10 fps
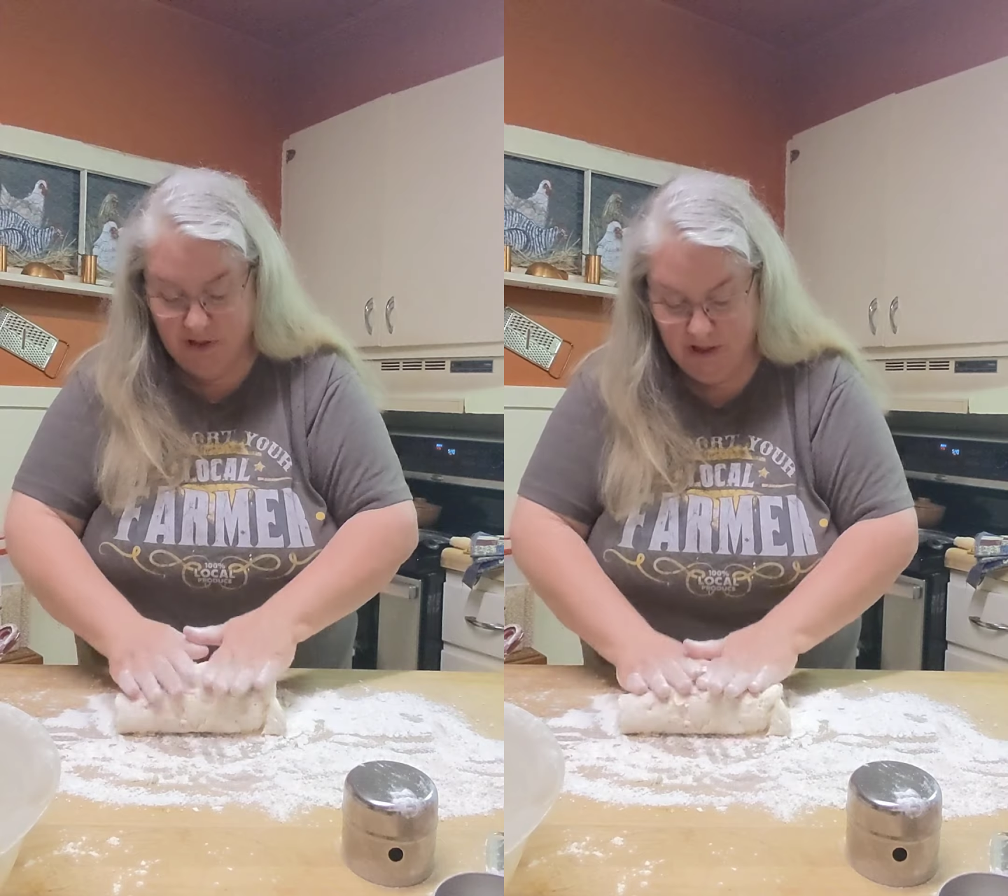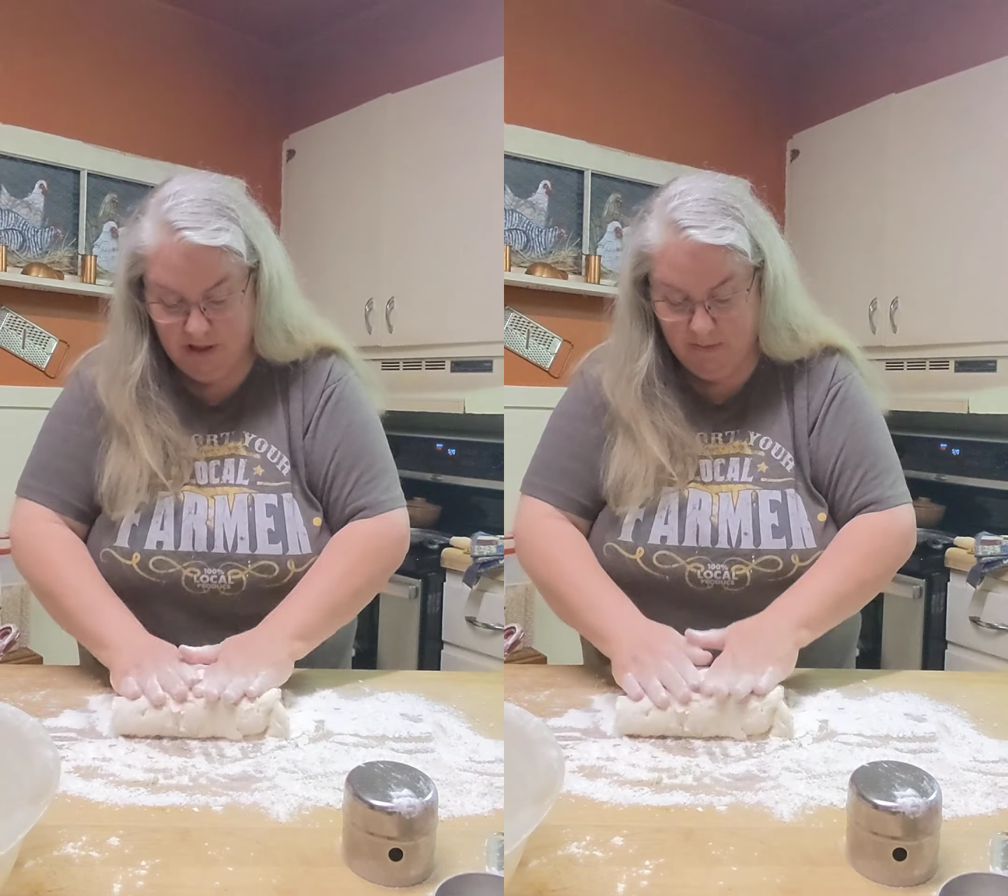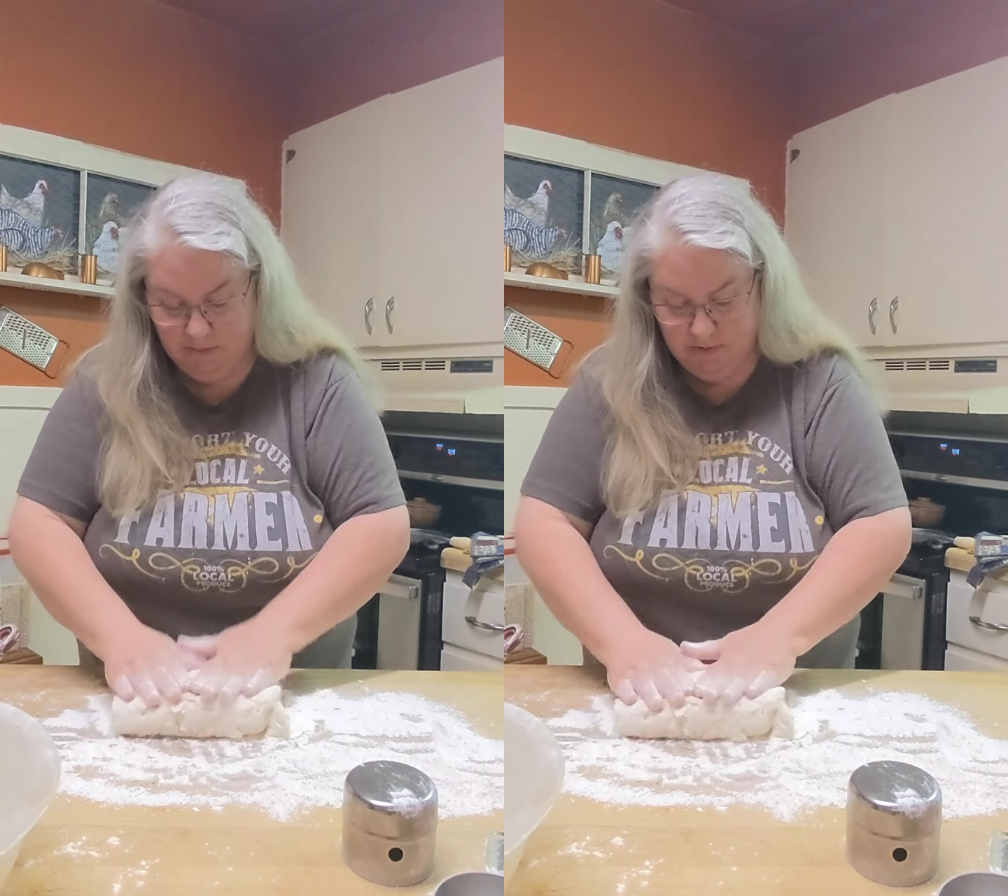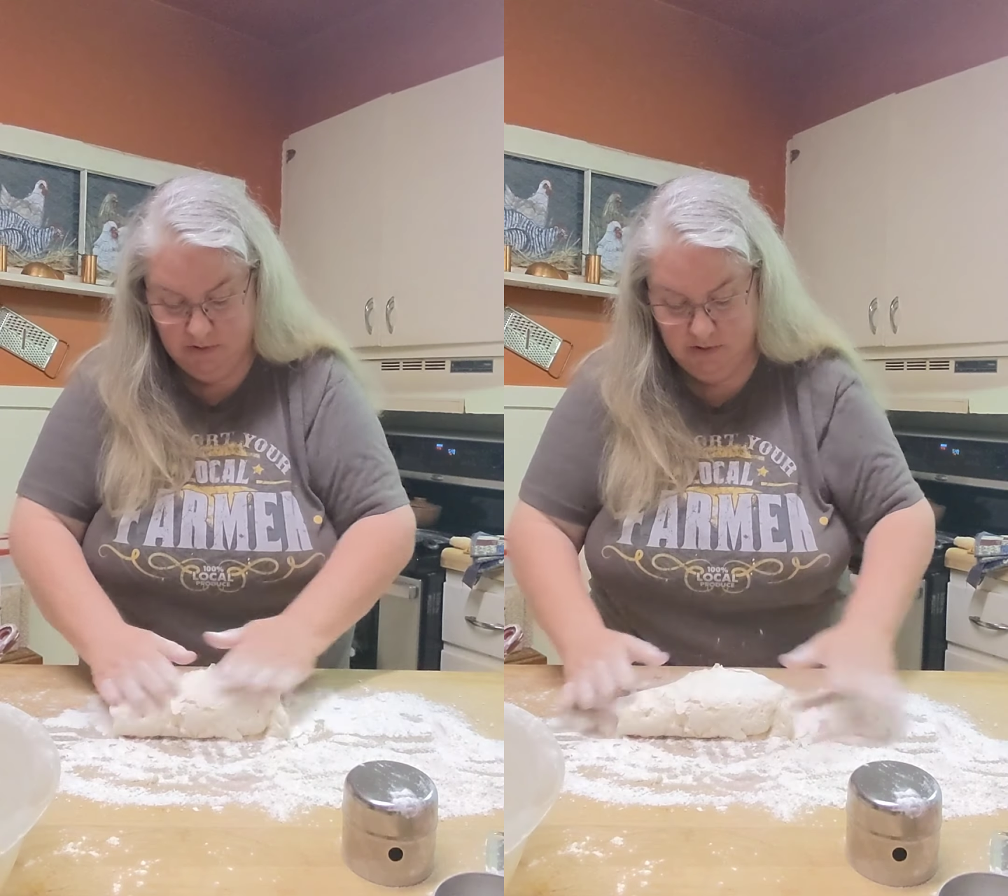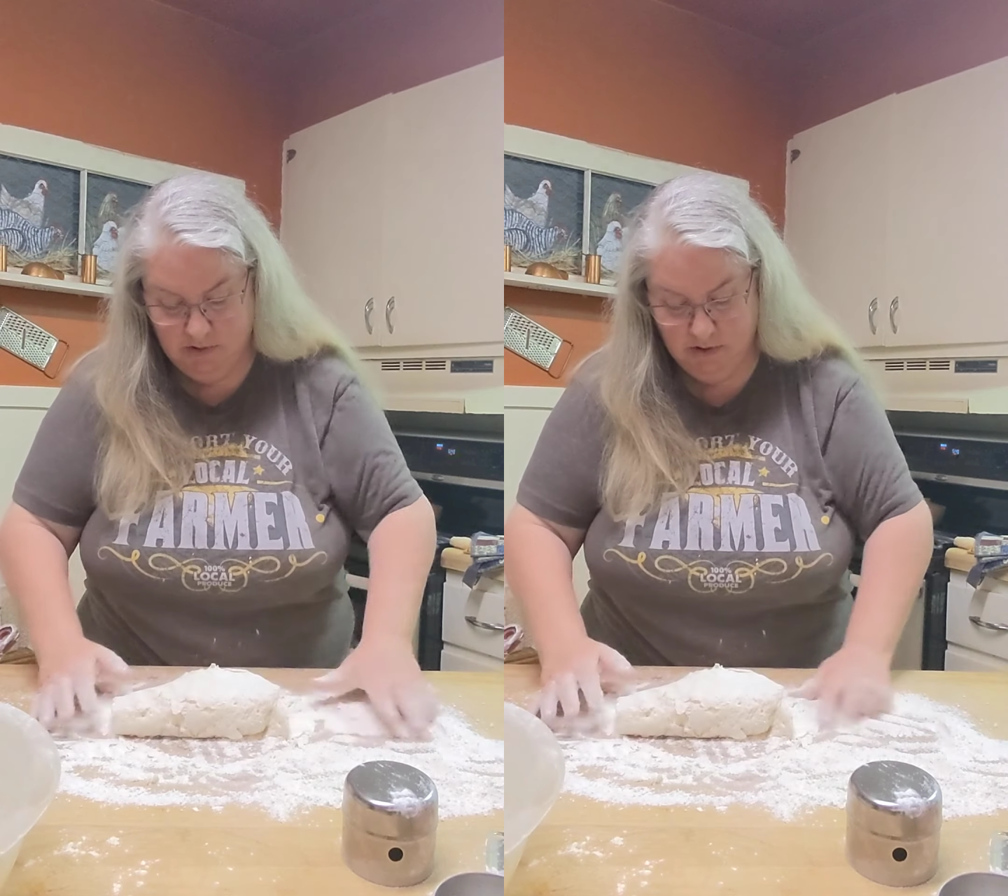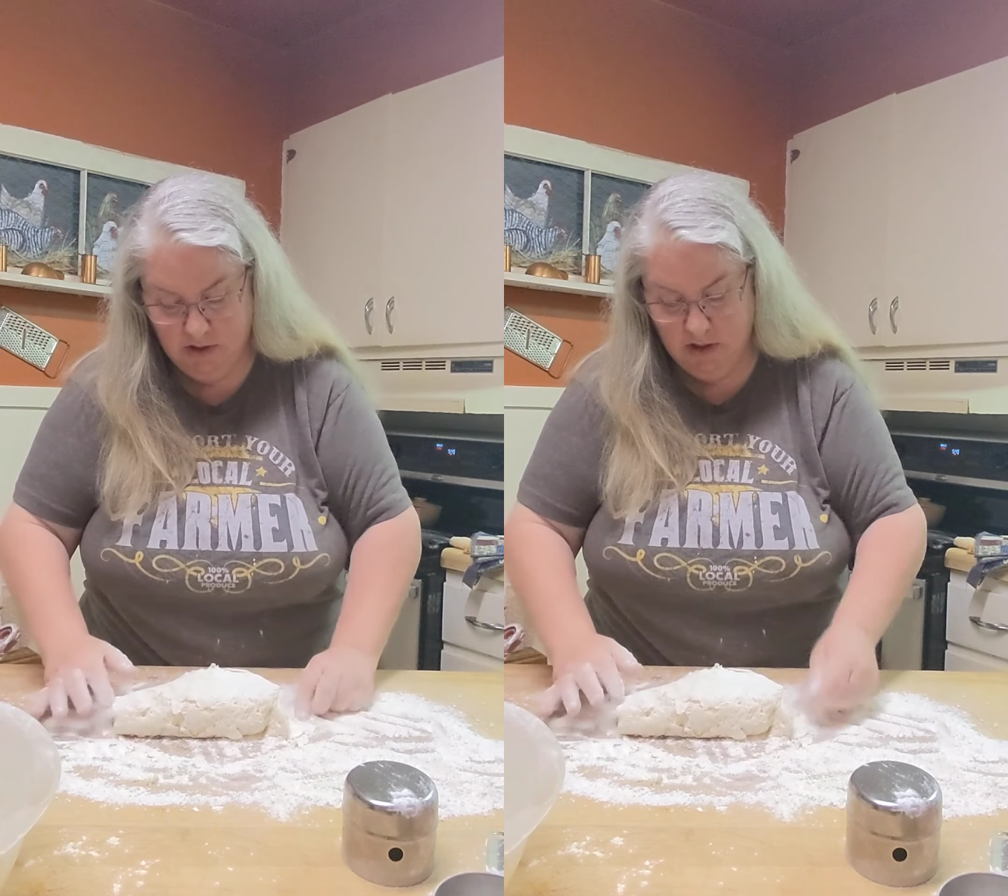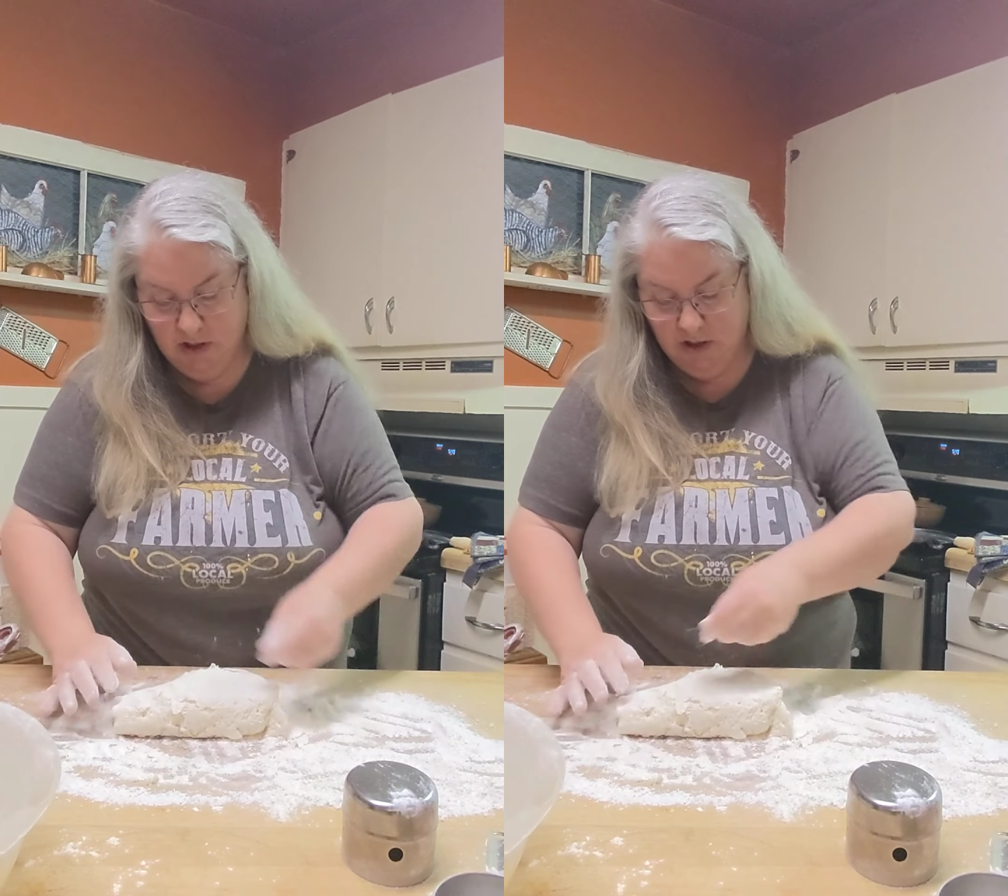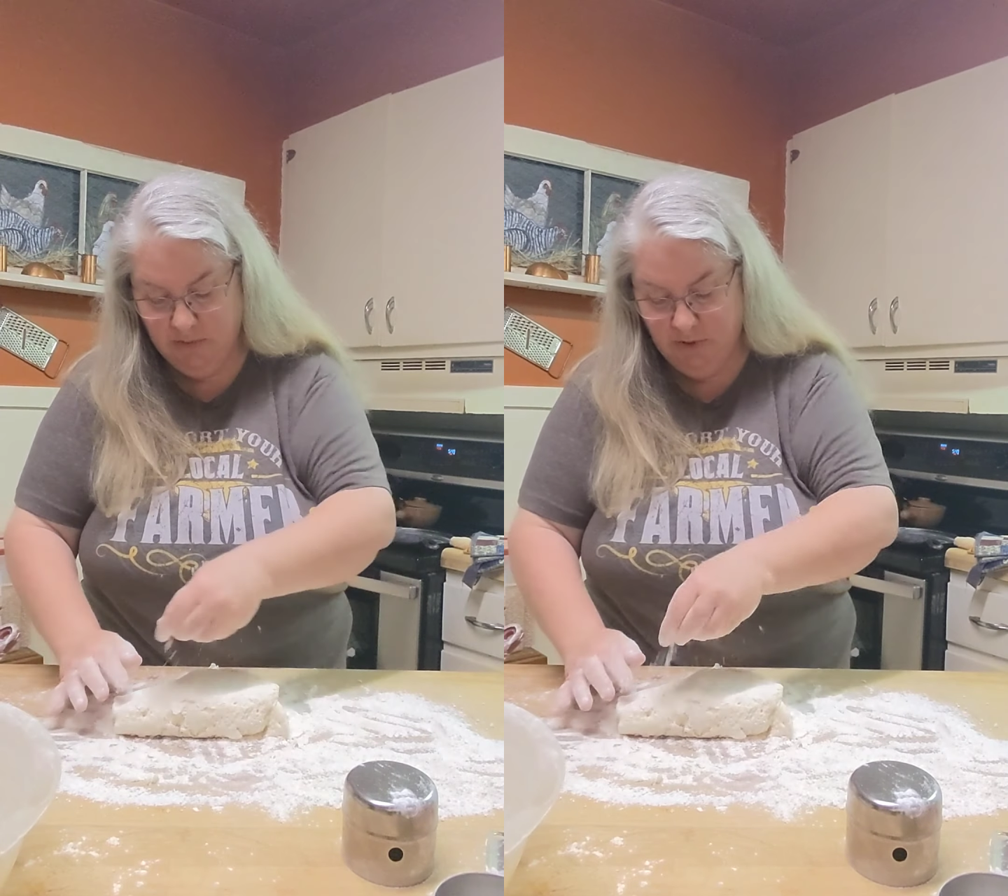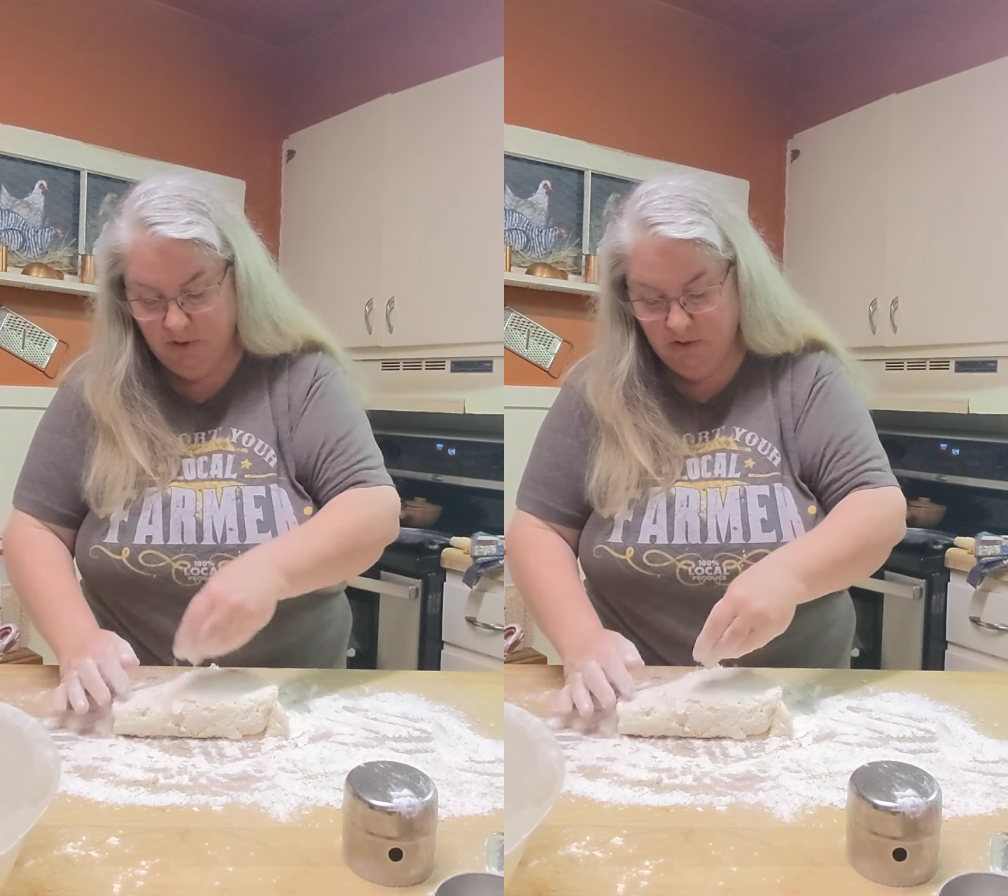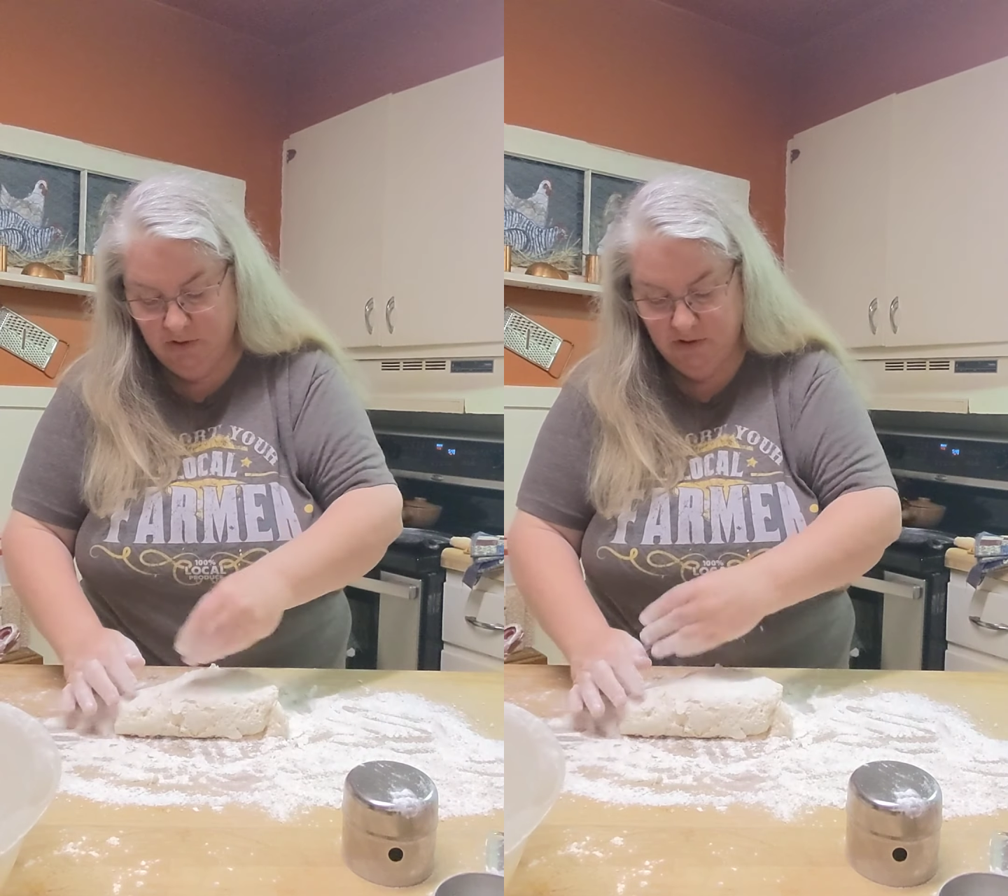times. When you're
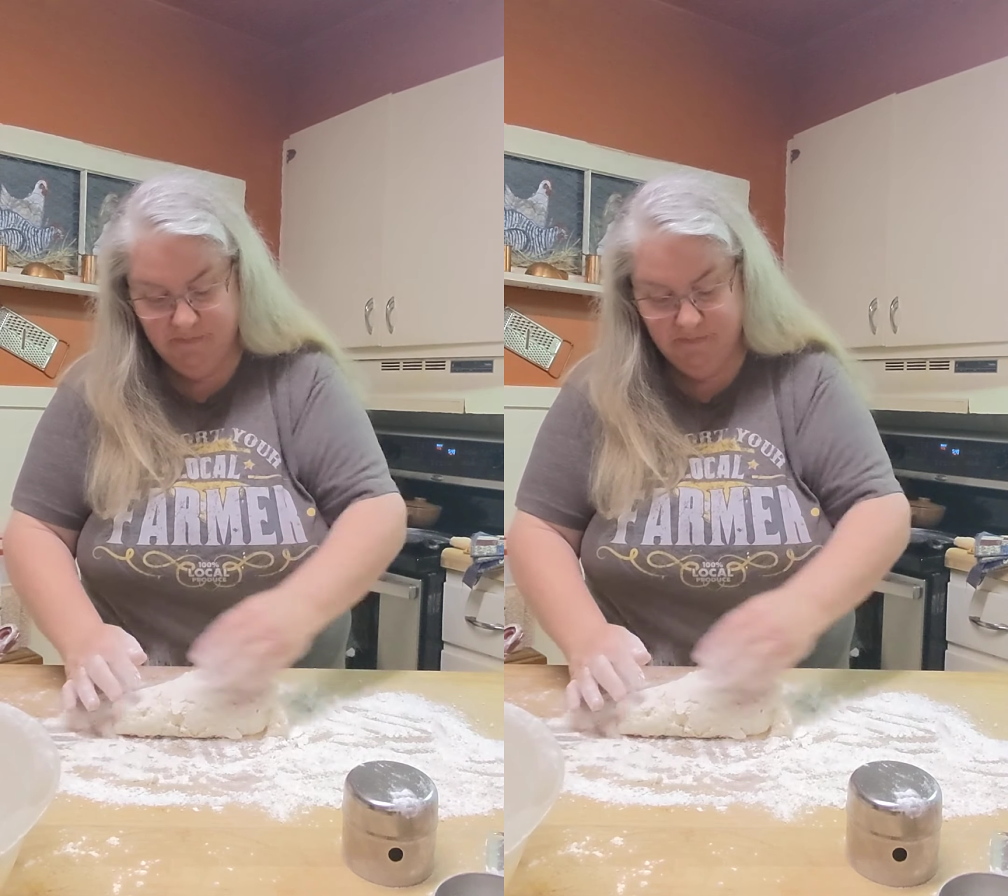doing this,